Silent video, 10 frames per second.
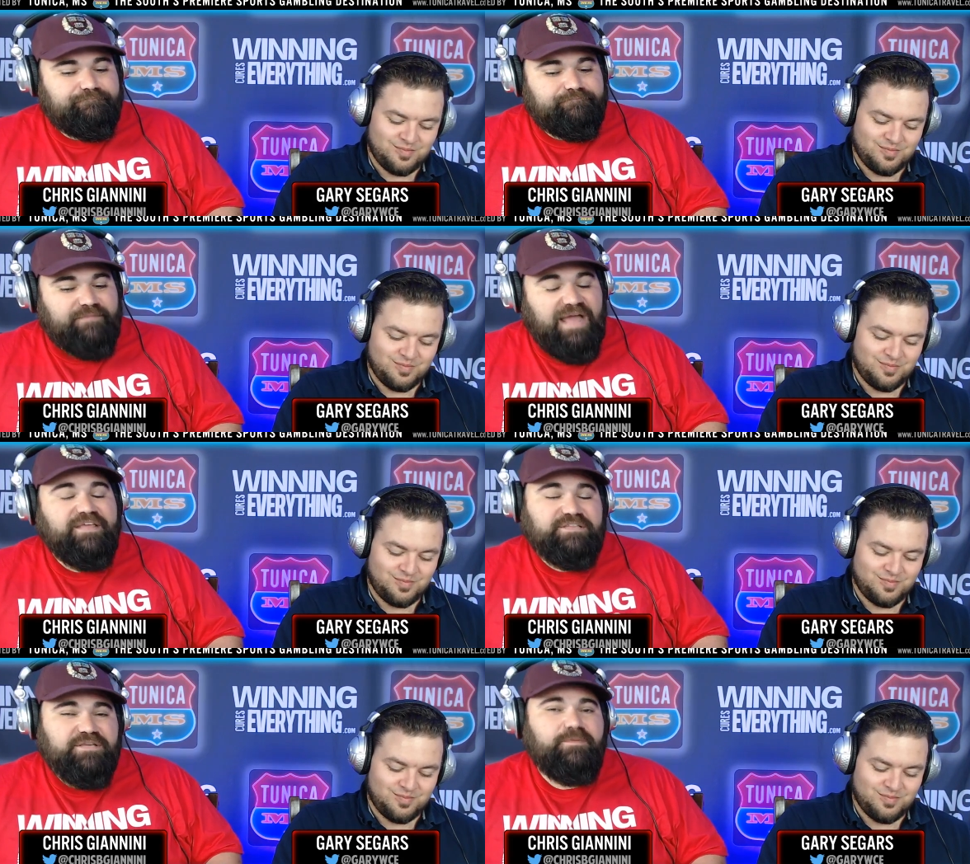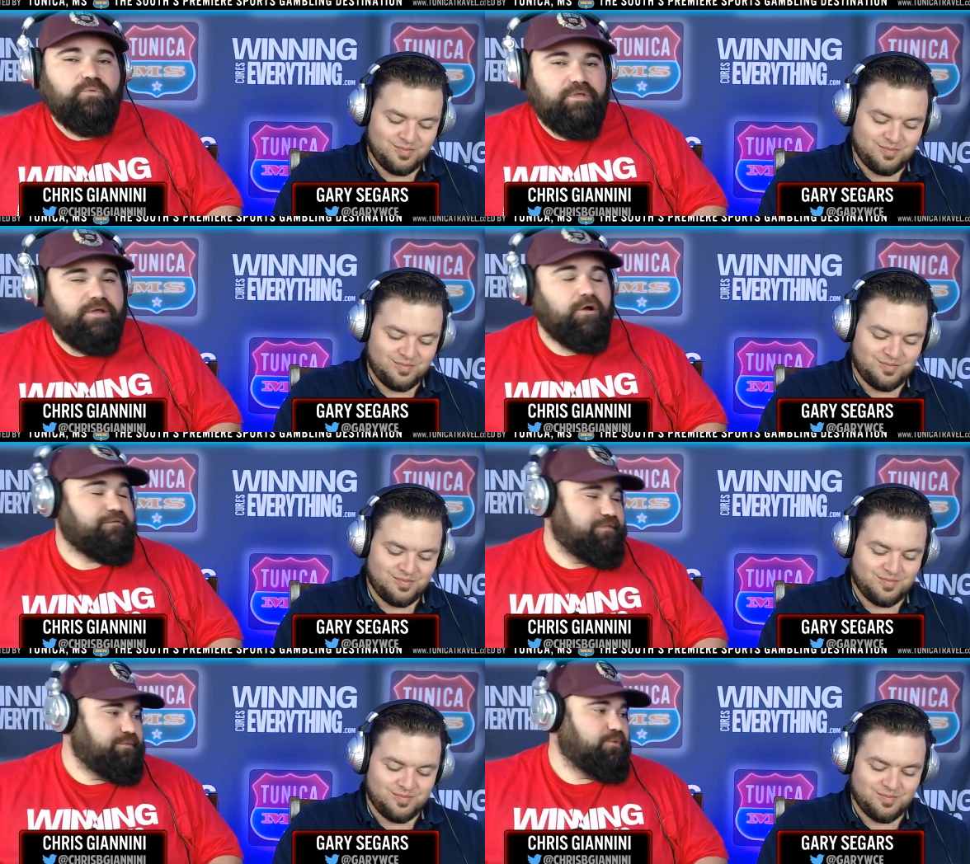Speaker 1: I think it's going to be really hard
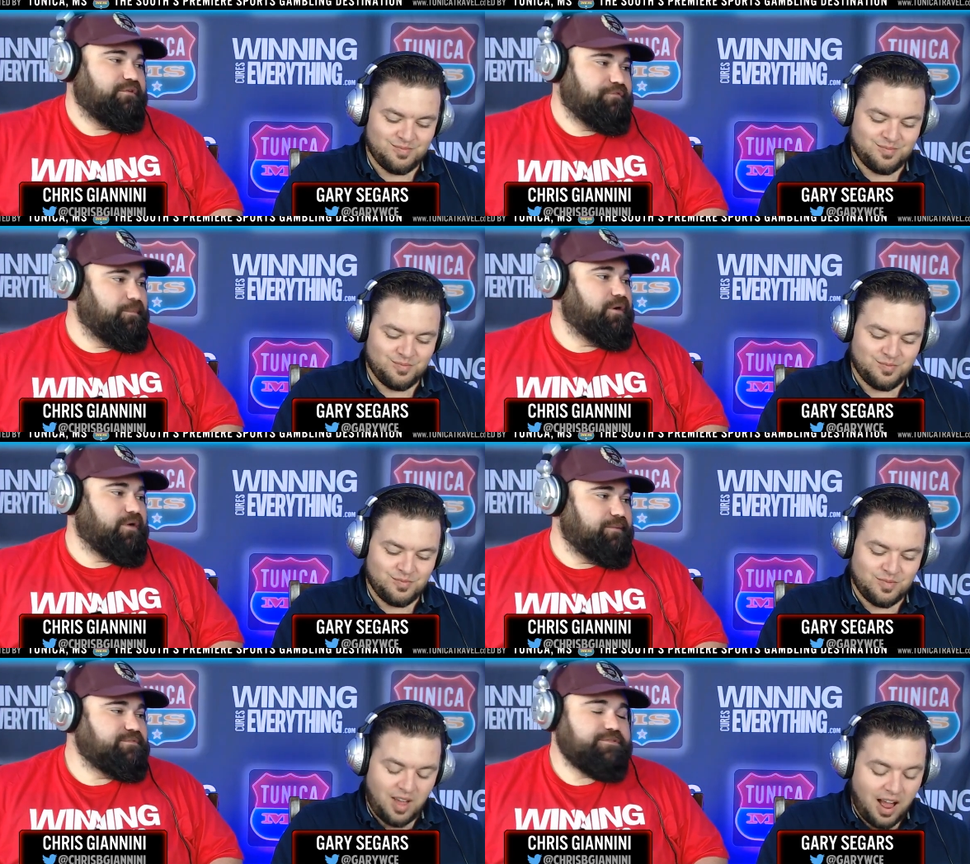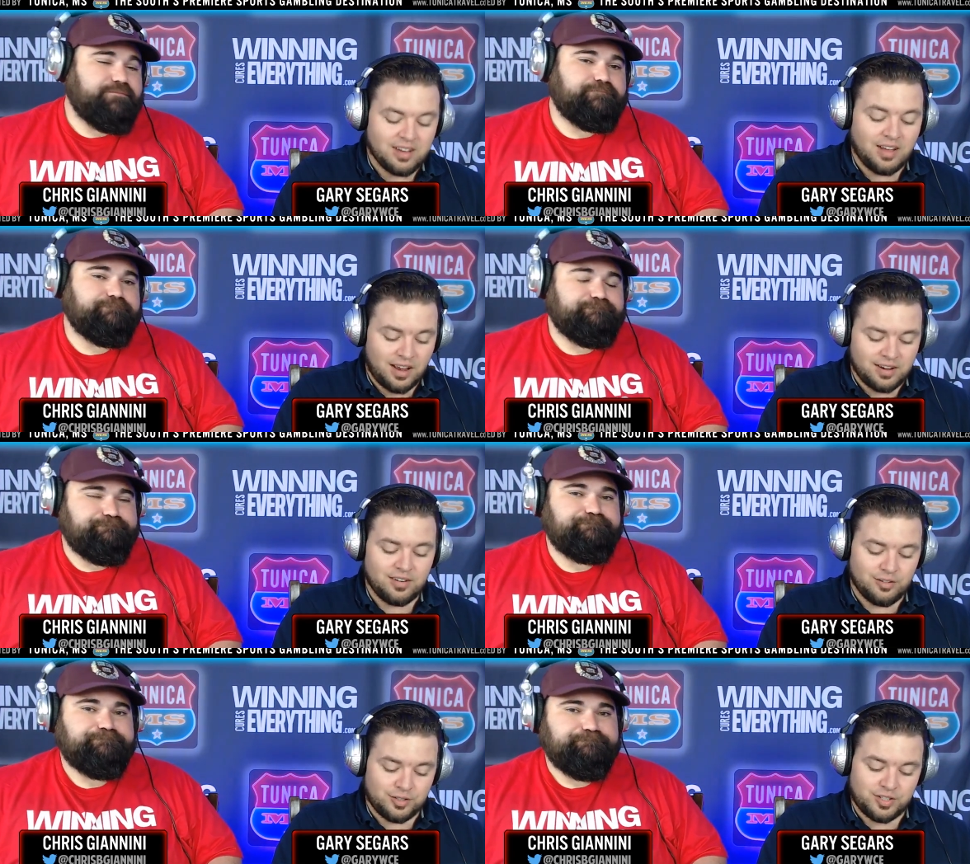for them to win football
Speaker 2: games. I can
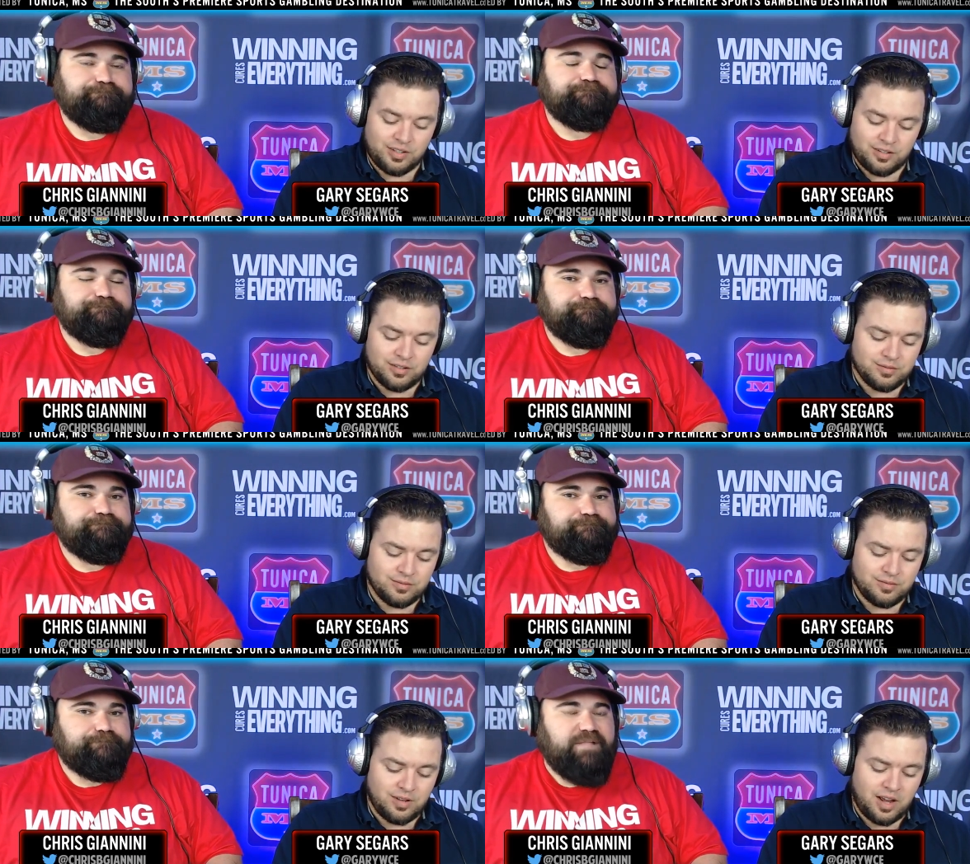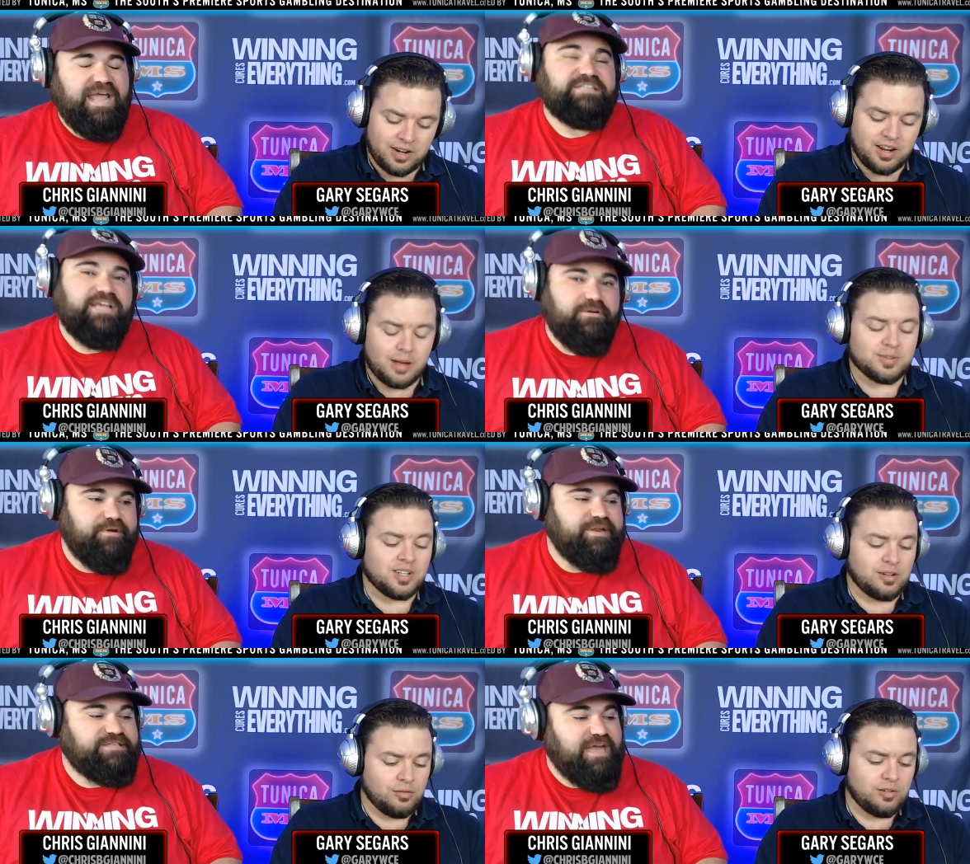understand that.
Speaker 1: AJ
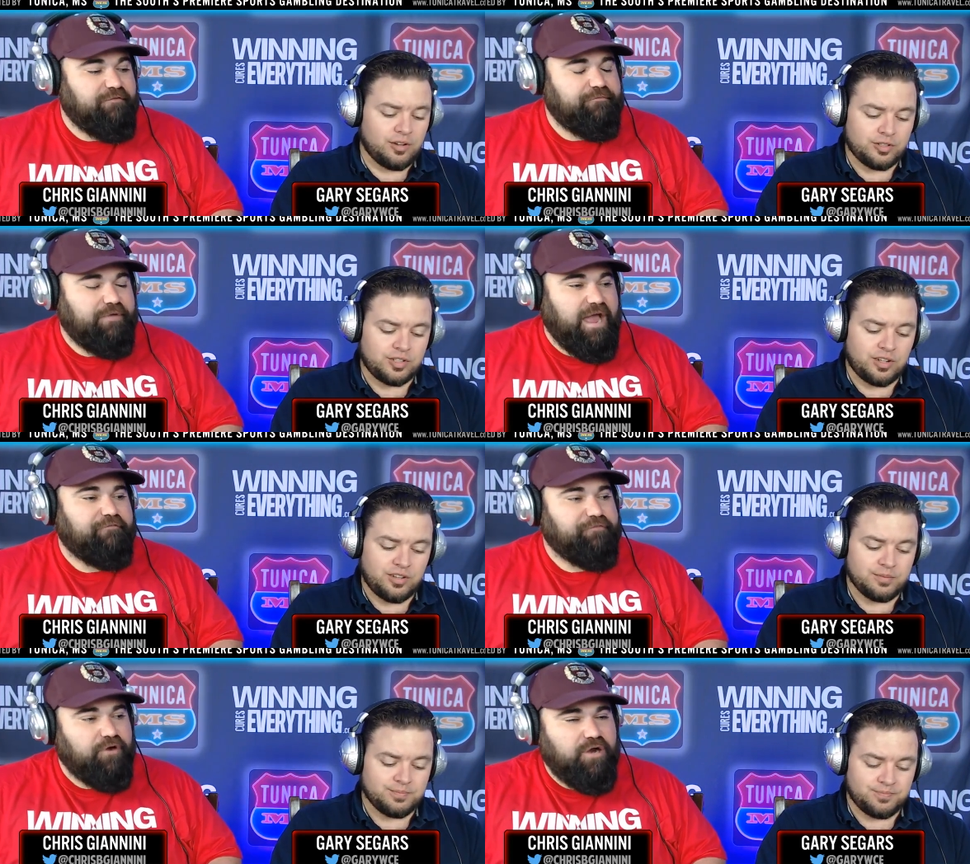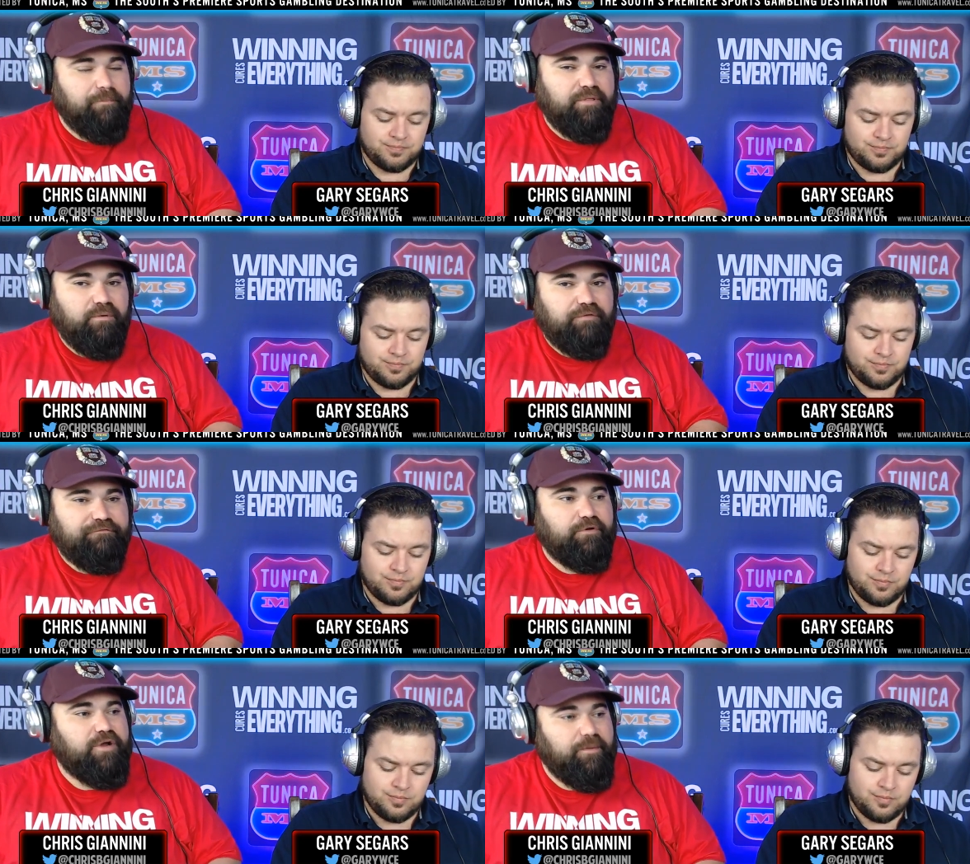Green is out for a couple
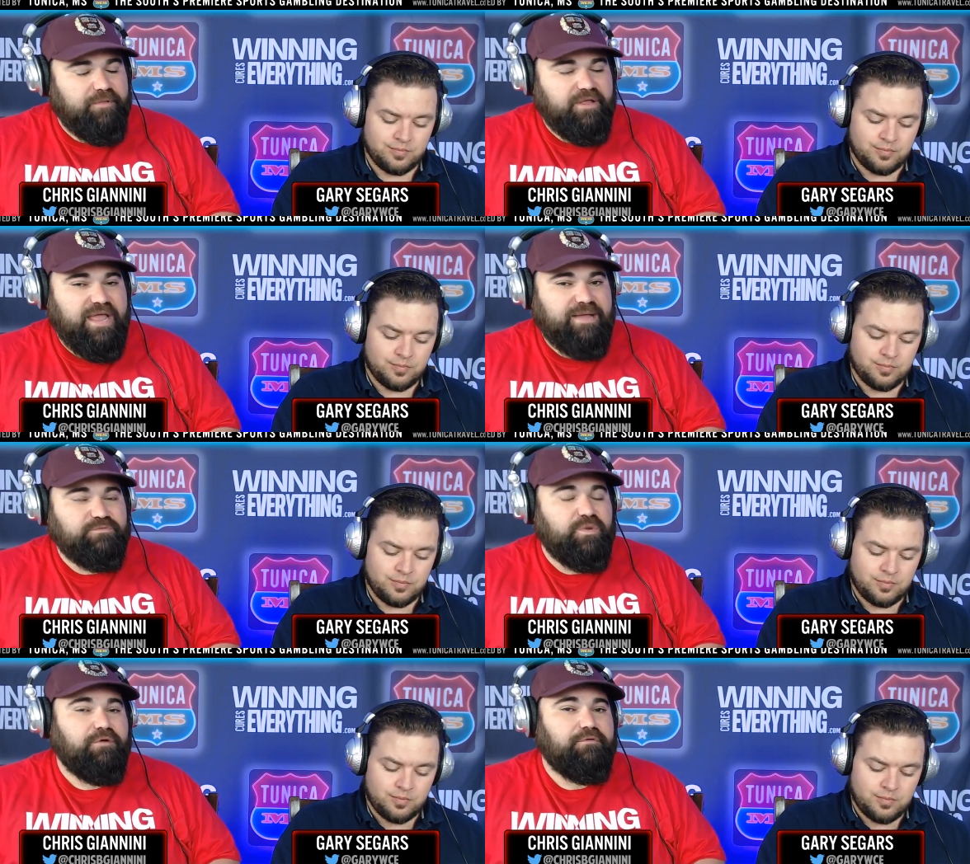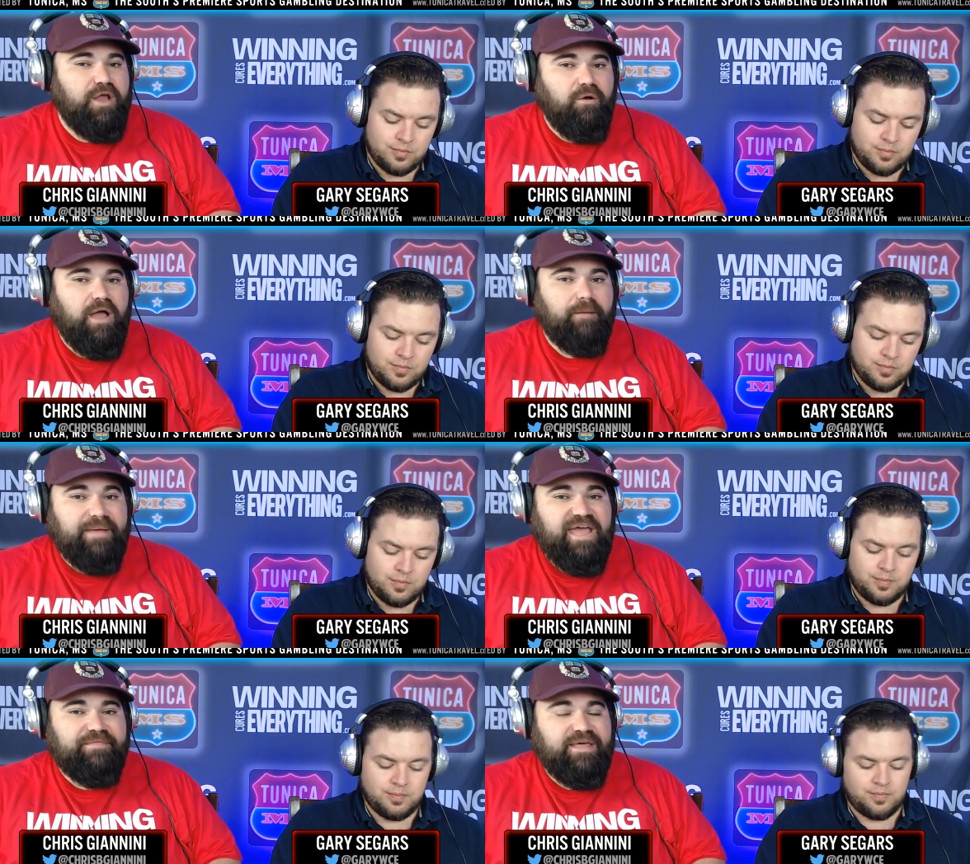of games. We don't know how bad that